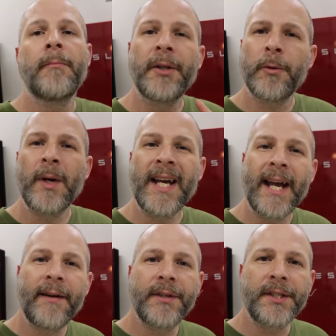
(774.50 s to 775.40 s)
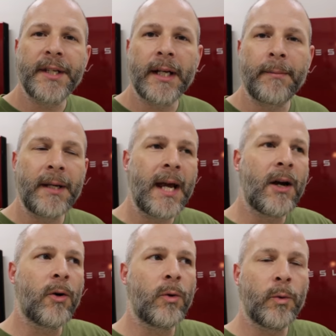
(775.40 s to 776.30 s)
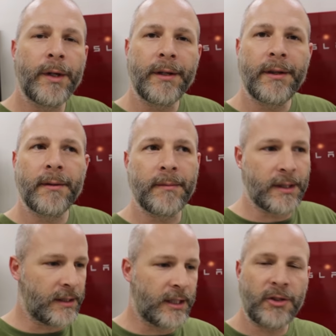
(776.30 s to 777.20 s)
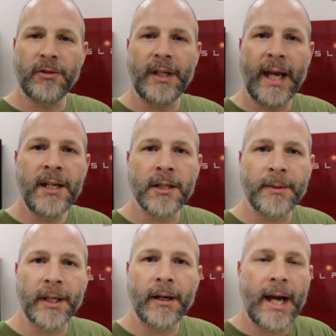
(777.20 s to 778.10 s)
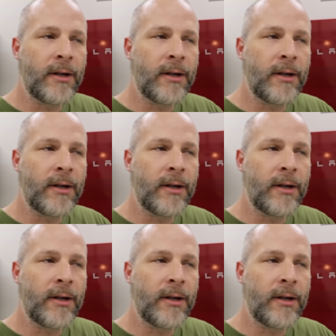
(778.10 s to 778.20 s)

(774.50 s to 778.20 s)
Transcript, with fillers: but the way I have this set up now with the digital gauge up there,